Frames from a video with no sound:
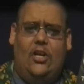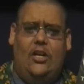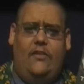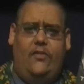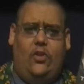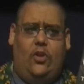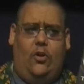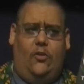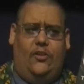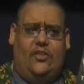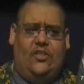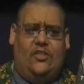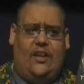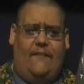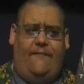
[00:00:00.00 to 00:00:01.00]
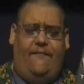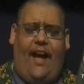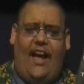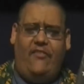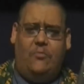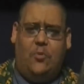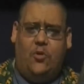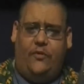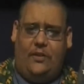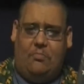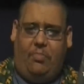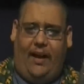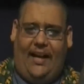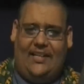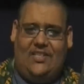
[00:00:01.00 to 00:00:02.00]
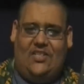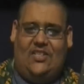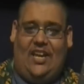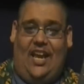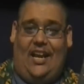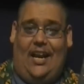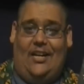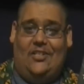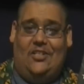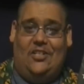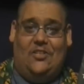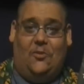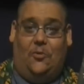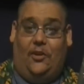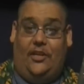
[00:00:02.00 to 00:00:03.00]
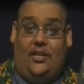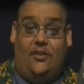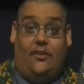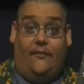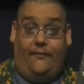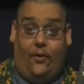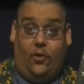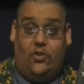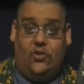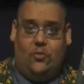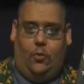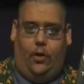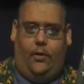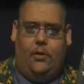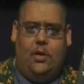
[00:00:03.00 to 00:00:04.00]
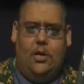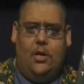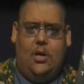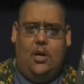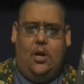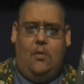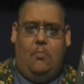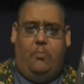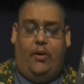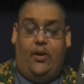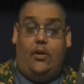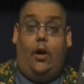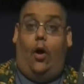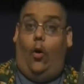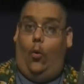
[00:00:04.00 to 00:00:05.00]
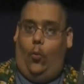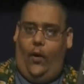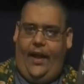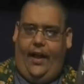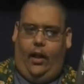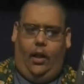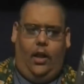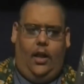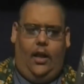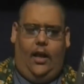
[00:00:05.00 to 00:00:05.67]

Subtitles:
even though this is a 5-movie box set and she's only in the first one. But, oh well.